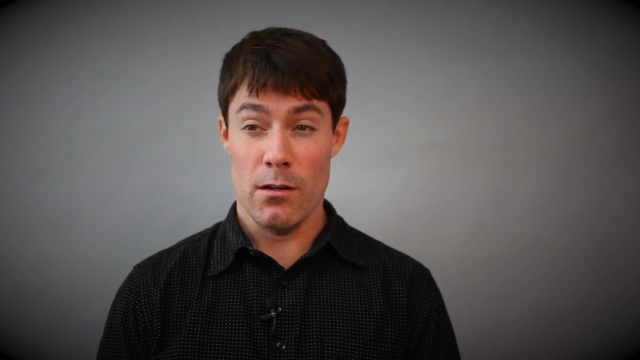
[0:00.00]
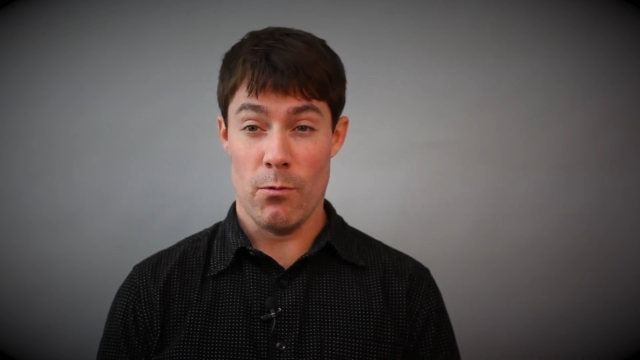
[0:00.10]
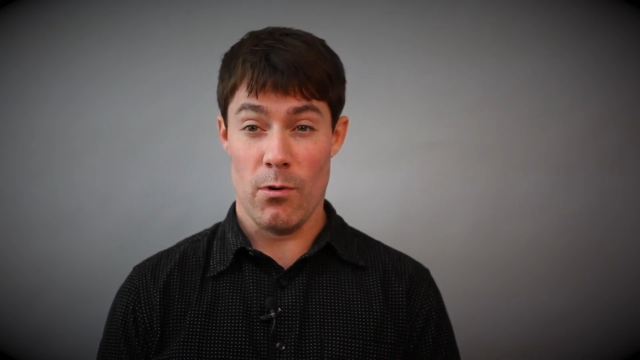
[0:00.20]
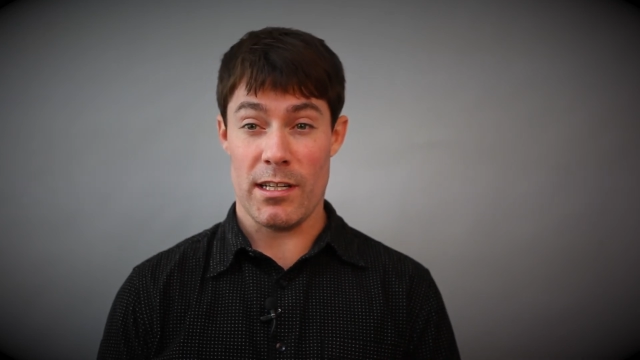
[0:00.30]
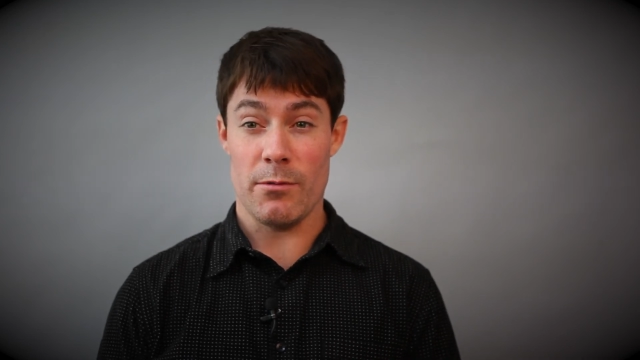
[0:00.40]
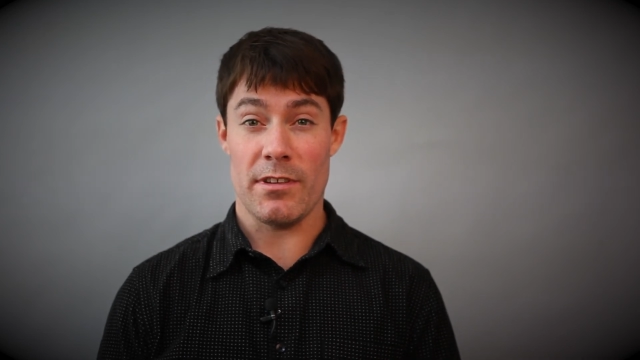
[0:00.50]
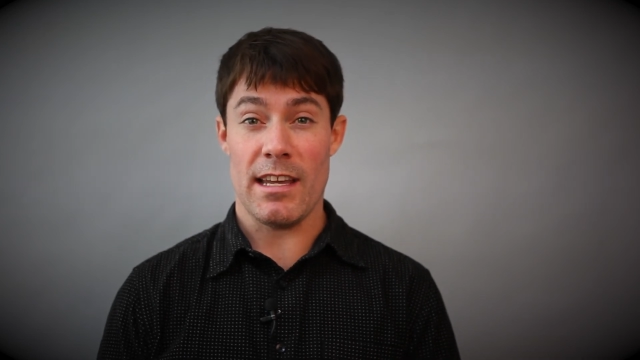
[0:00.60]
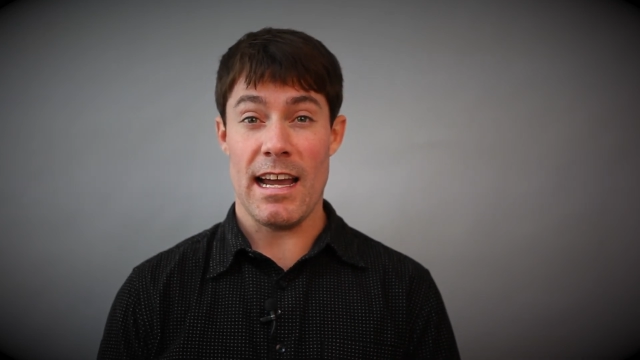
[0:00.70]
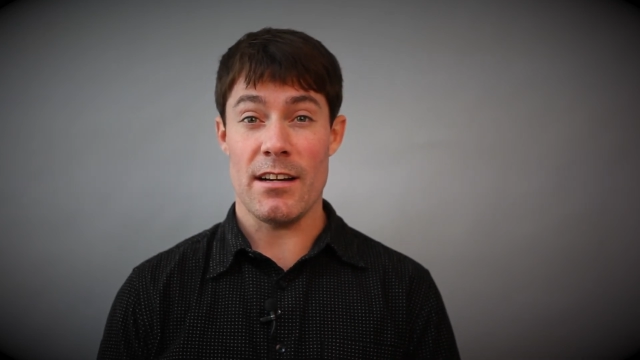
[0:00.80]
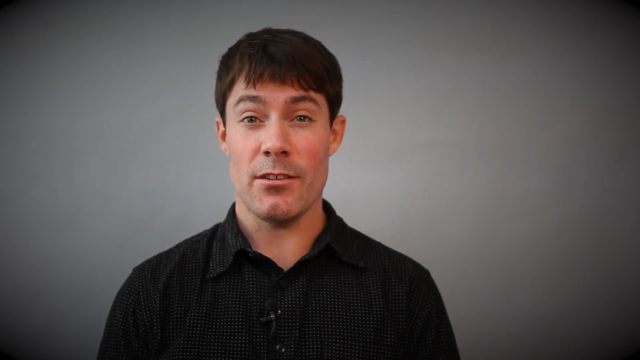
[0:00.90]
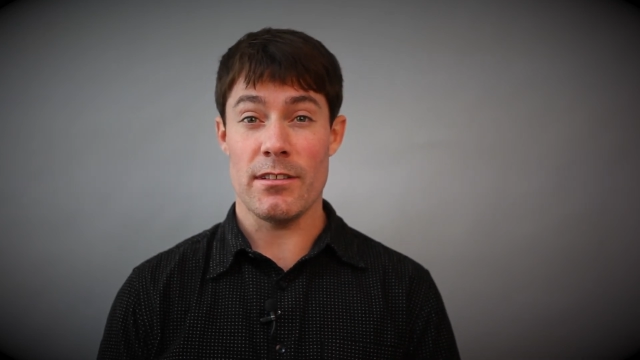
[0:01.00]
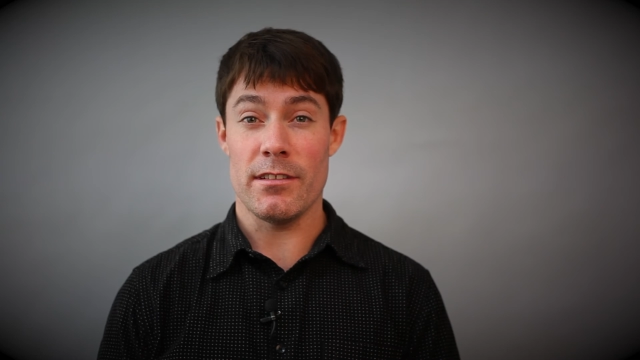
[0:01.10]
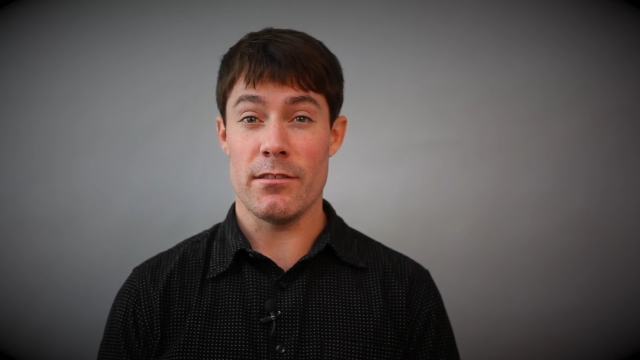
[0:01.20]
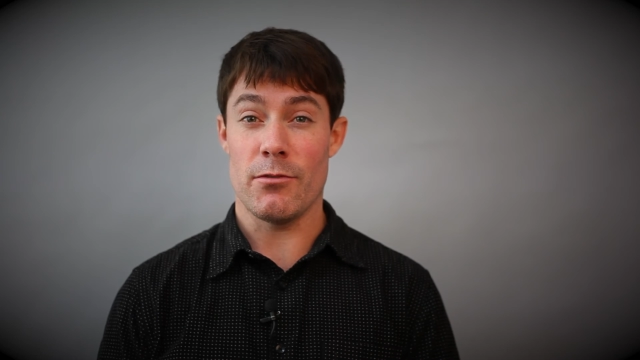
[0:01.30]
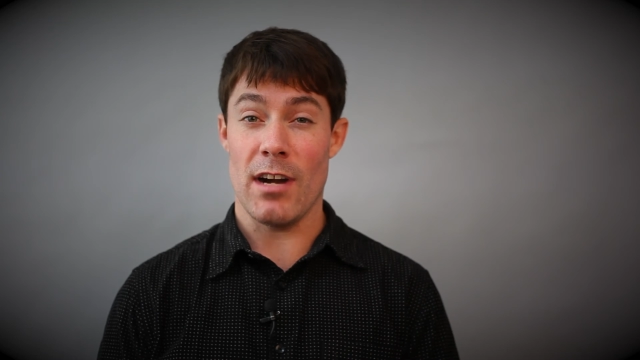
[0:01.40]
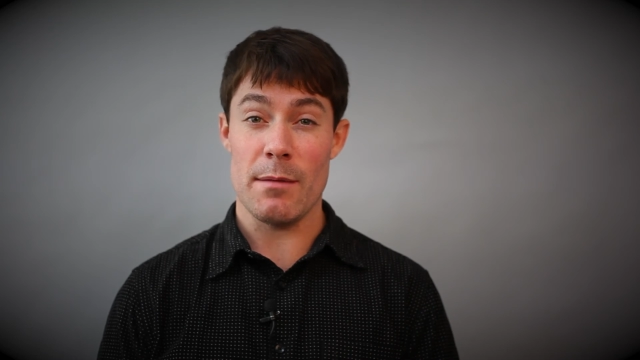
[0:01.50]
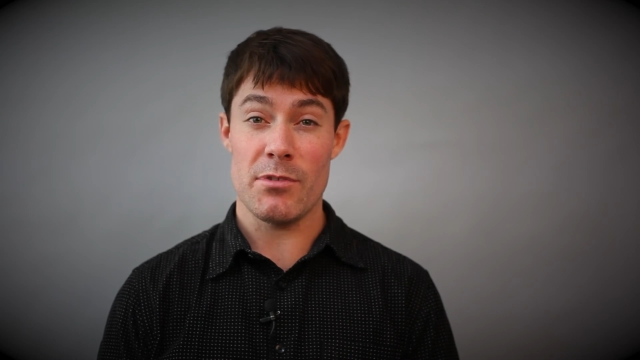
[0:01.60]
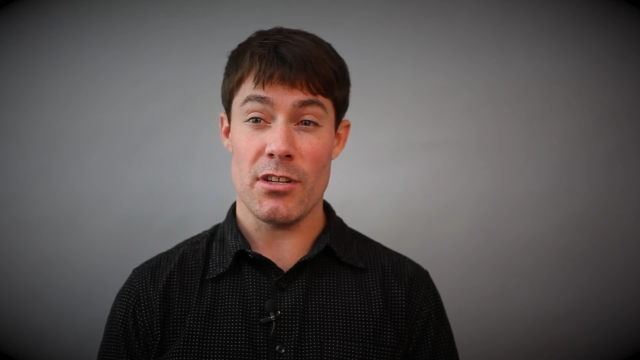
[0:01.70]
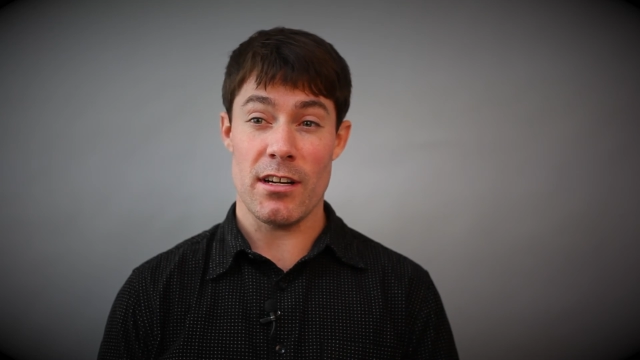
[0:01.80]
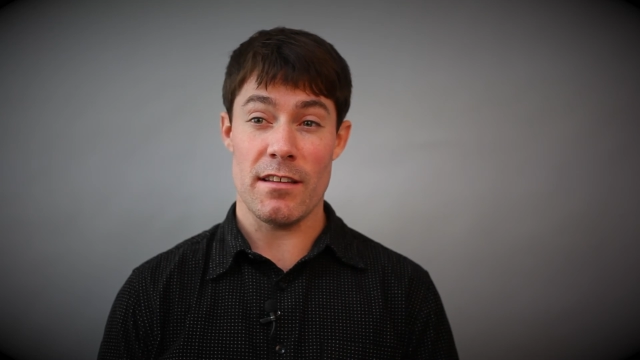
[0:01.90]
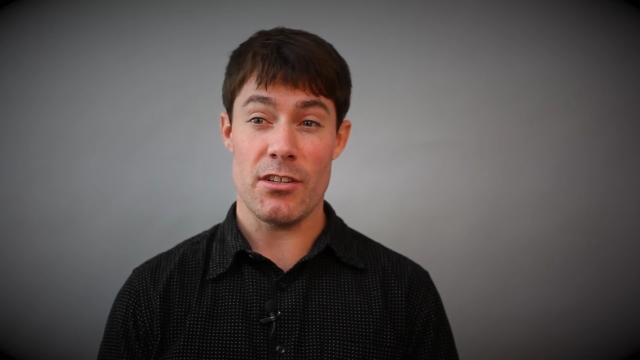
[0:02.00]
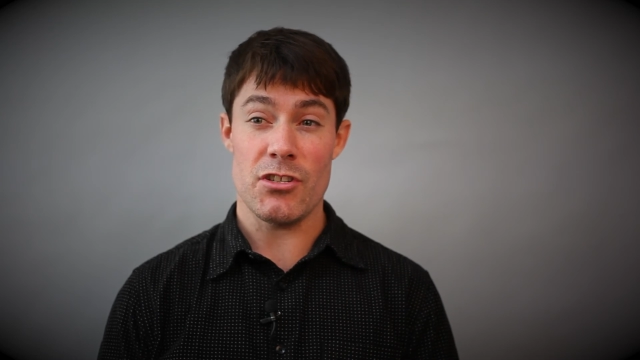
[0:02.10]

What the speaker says: working with cattle, and Graham took on the